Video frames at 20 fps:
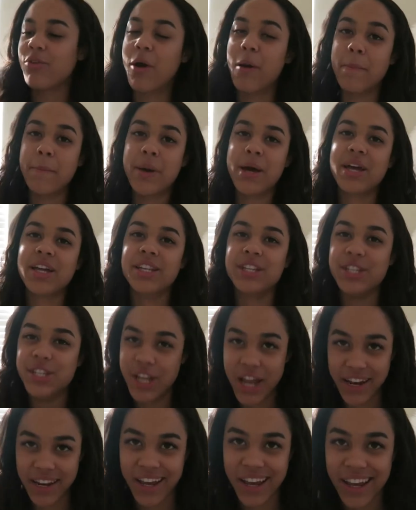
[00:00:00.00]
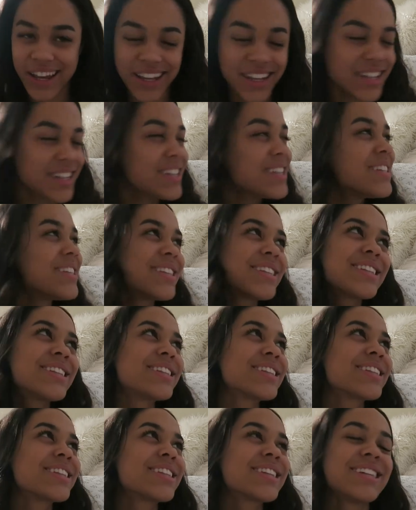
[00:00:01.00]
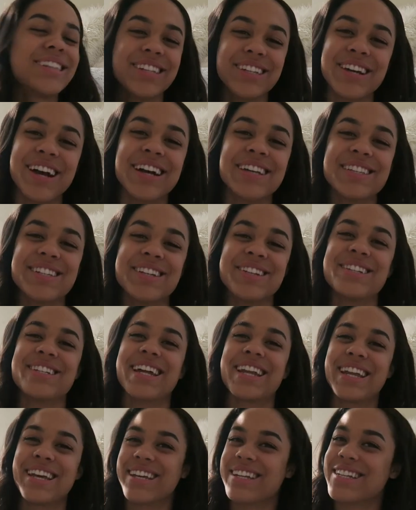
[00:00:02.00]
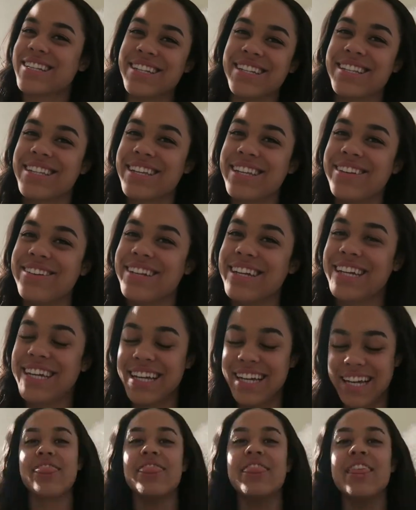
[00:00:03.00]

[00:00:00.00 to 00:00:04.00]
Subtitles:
from Jenna. You guys know Jenna, she's a cutie.